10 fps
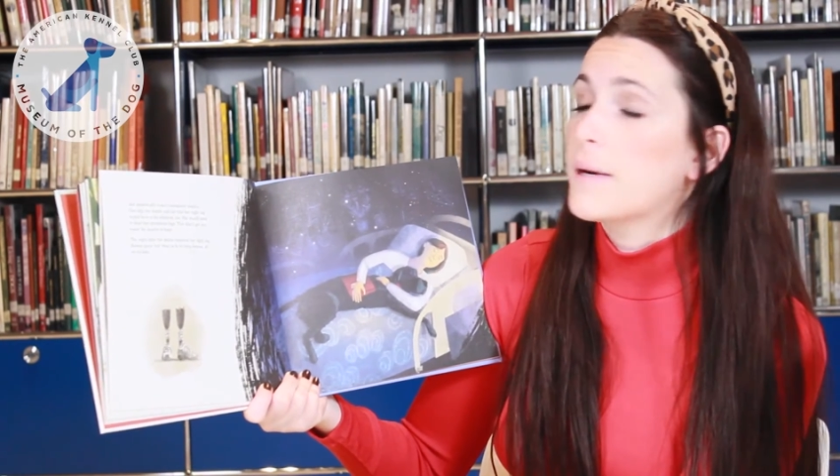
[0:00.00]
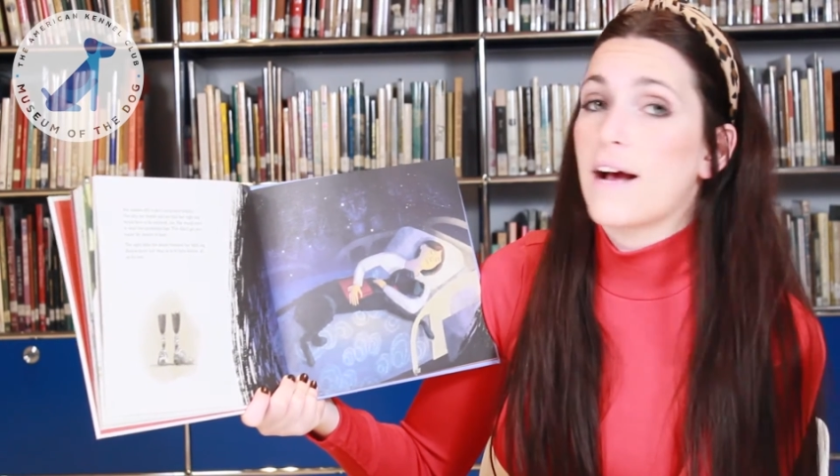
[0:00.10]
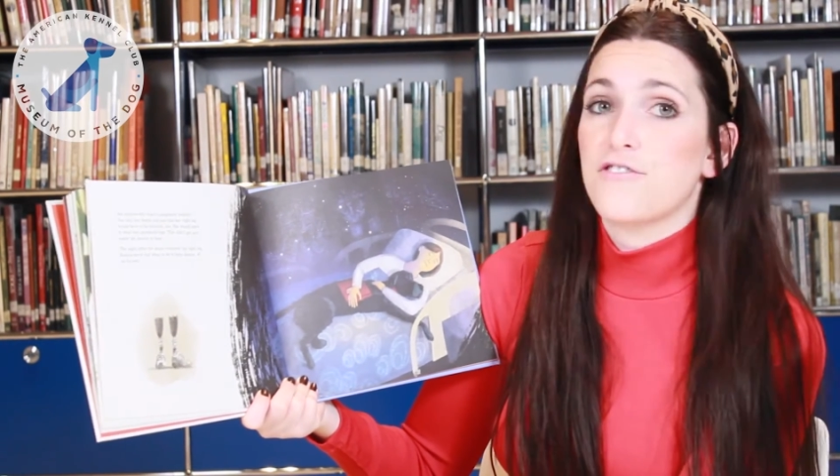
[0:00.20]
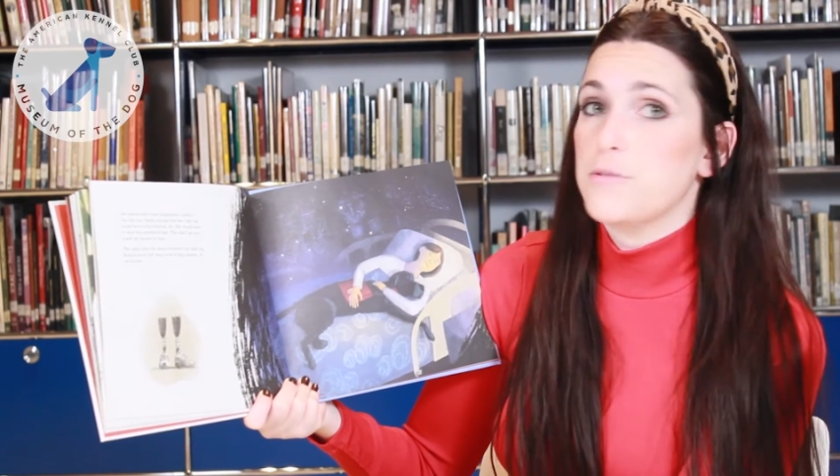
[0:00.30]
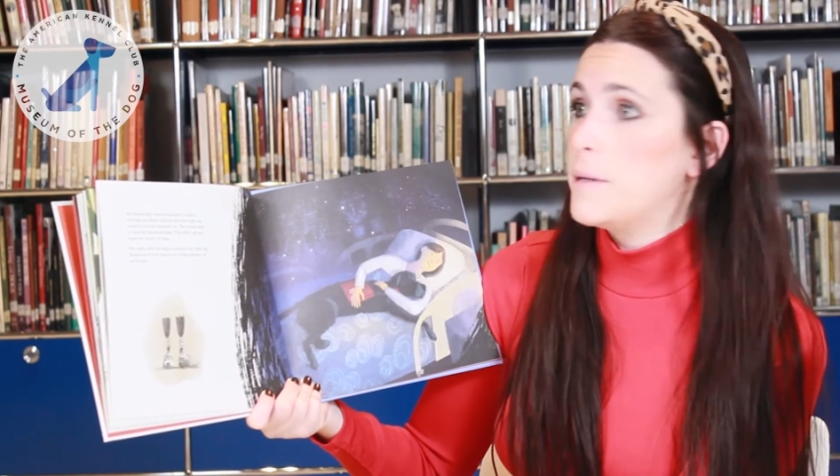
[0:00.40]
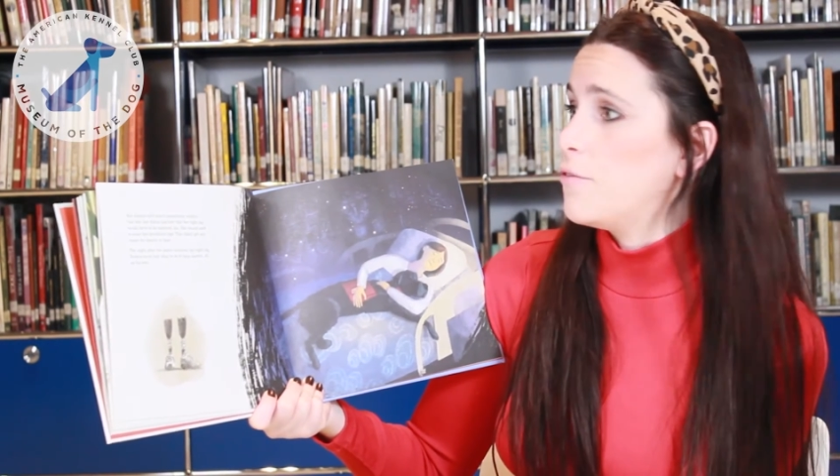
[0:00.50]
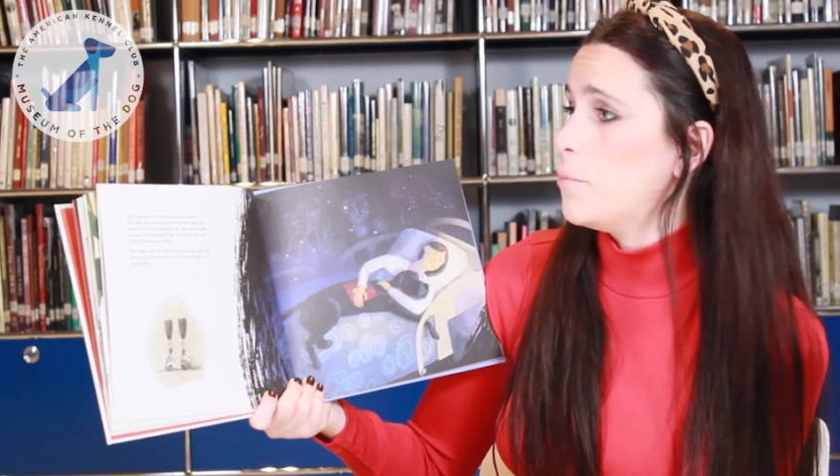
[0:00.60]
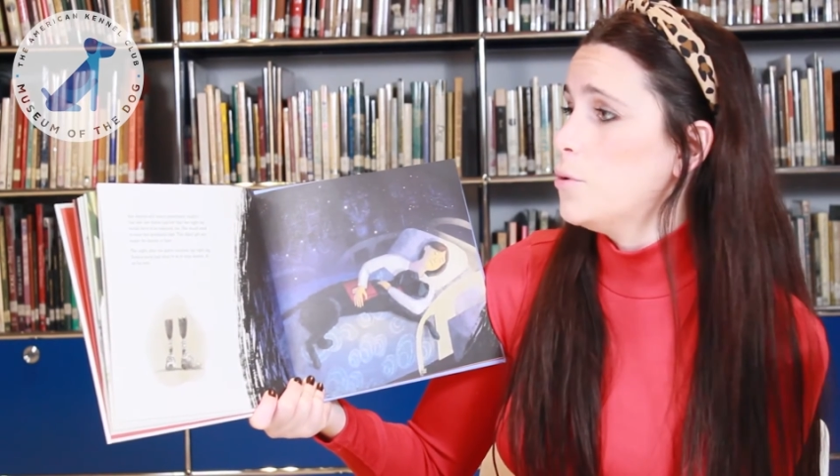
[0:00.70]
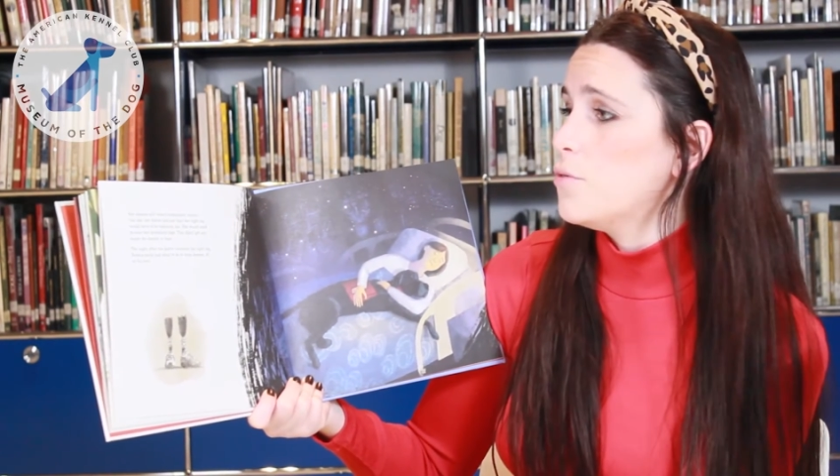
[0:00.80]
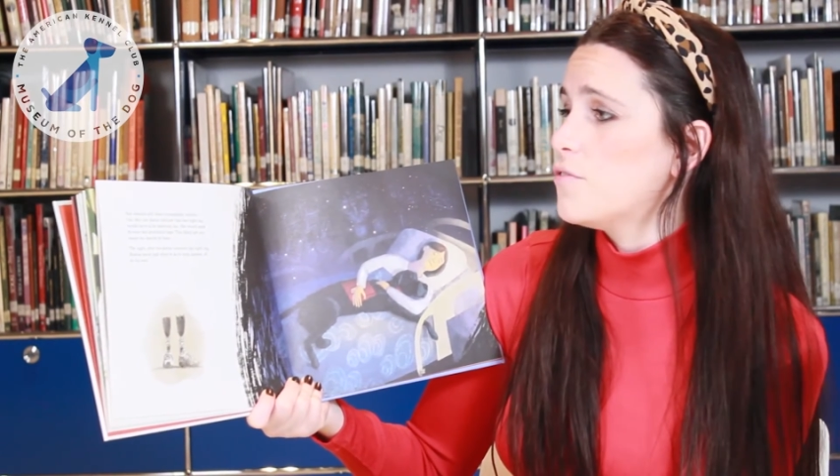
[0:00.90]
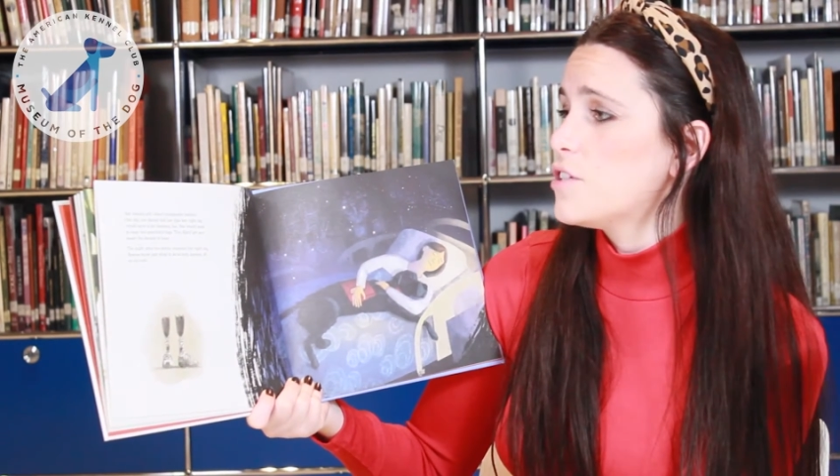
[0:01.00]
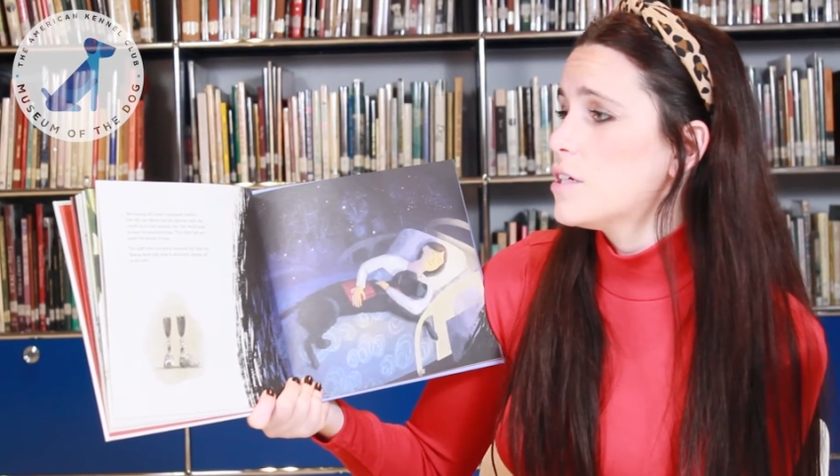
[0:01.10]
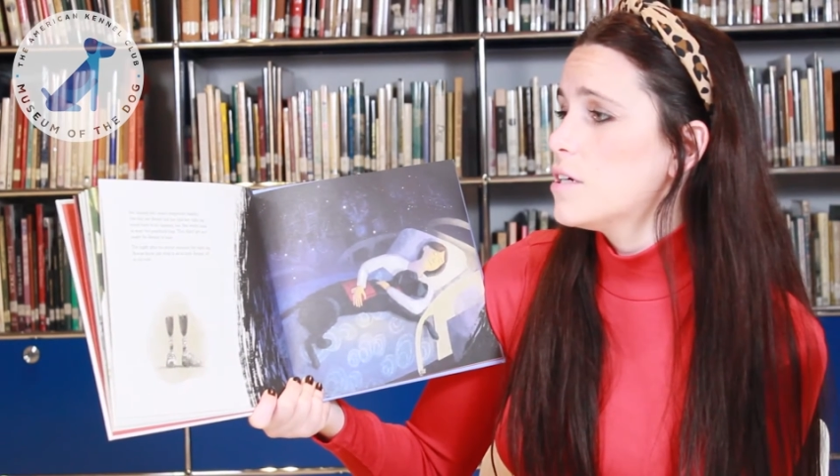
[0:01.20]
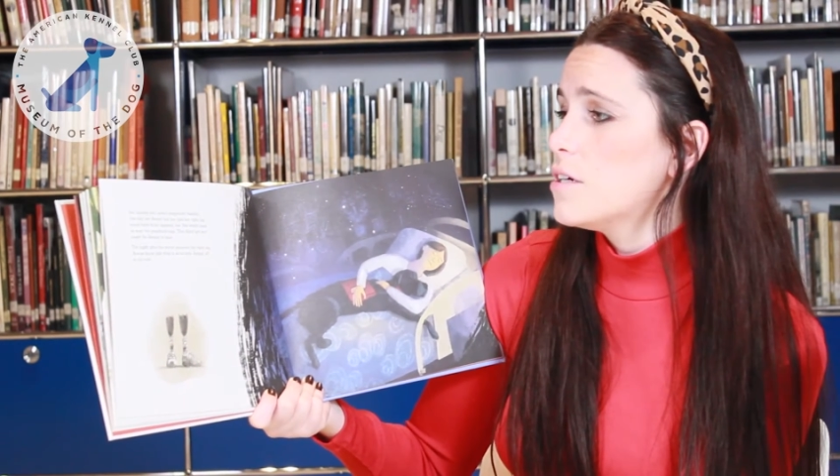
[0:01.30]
would have to be removed.